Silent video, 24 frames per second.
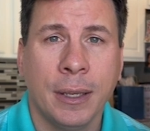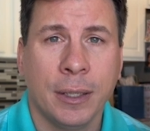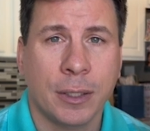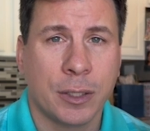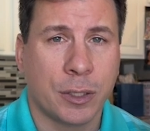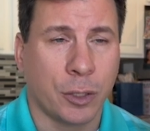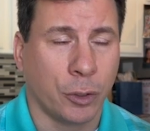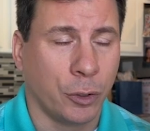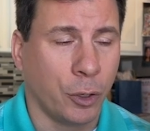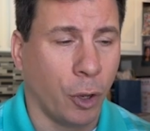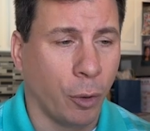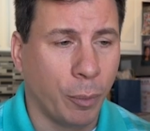
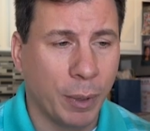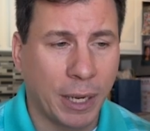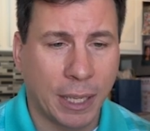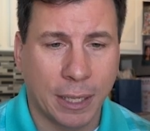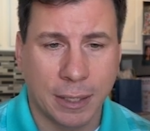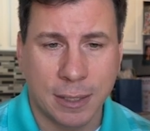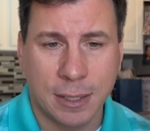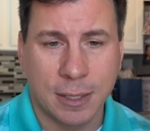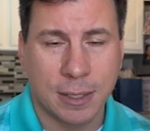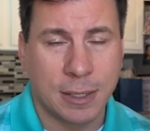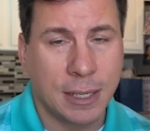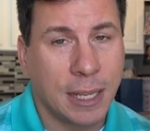so nobody
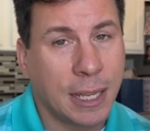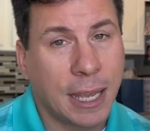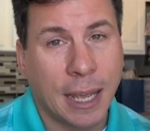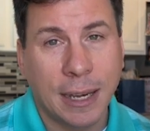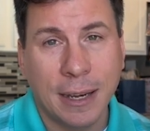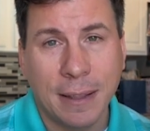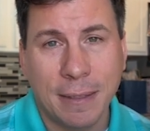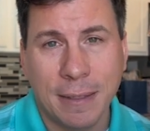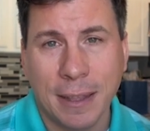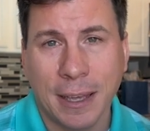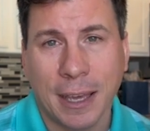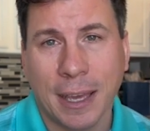can sneak
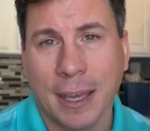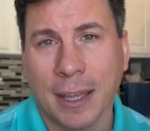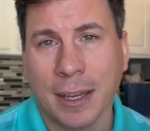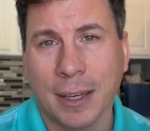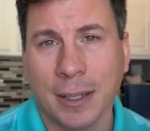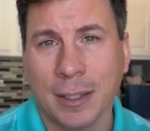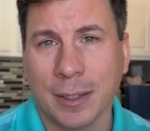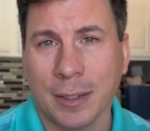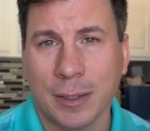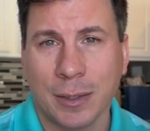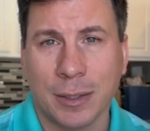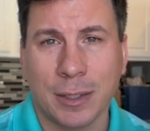anything
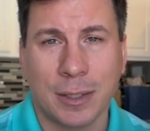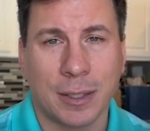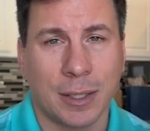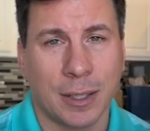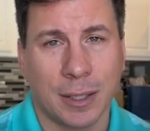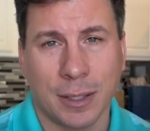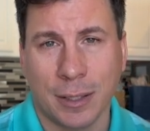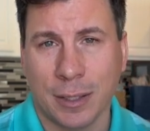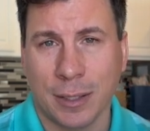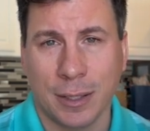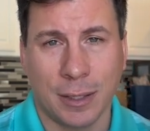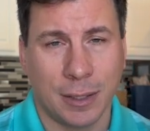in
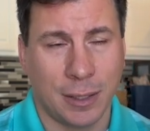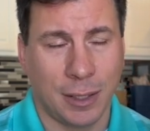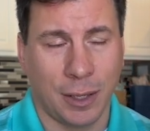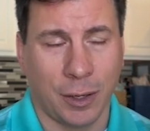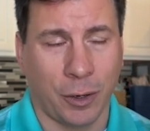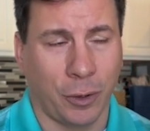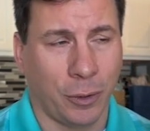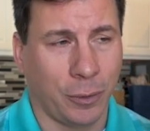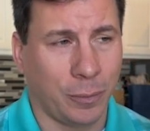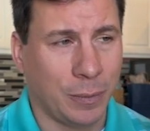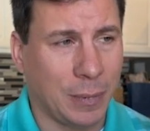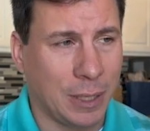to
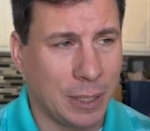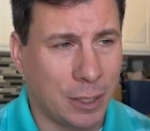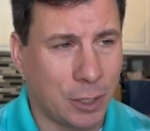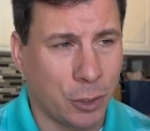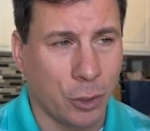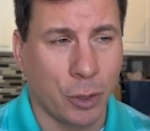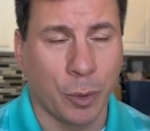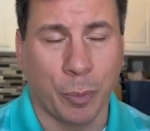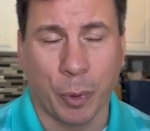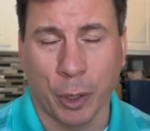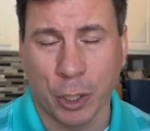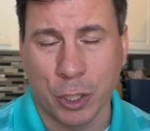
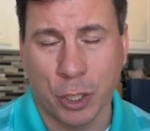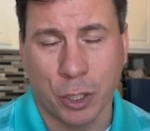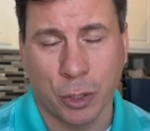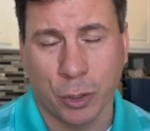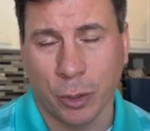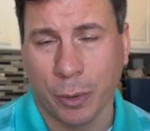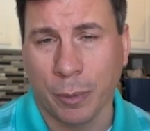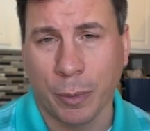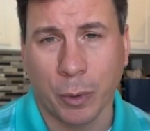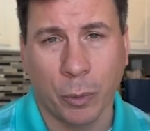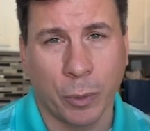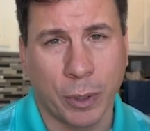the purchase
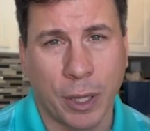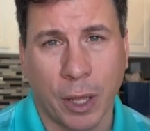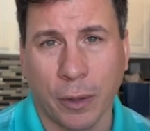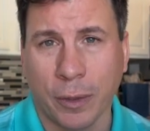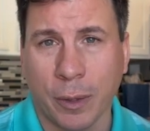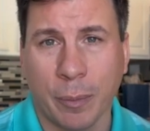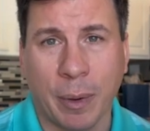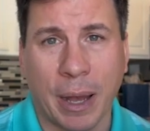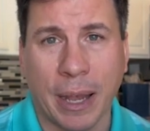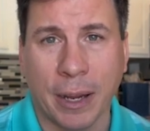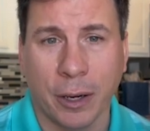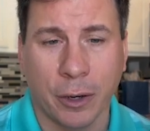agreement without
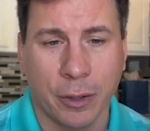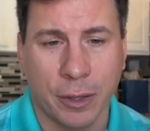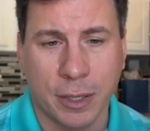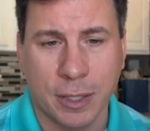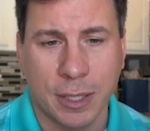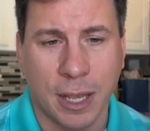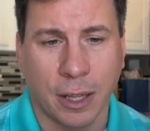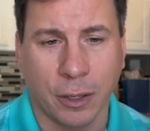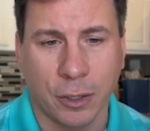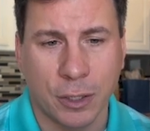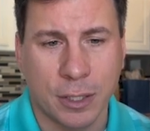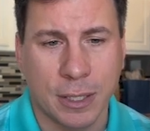the buyer or the
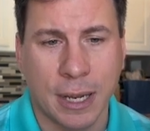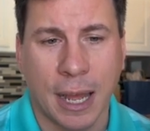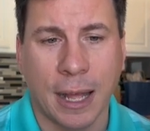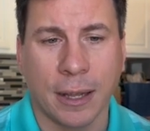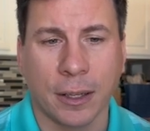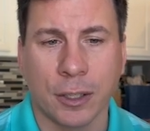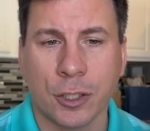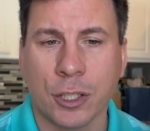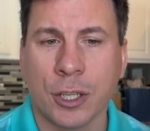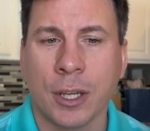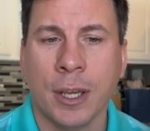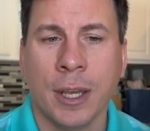seller's
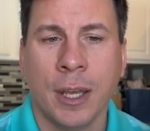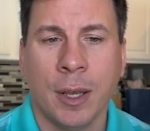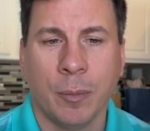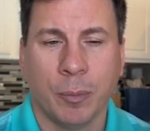knowledge.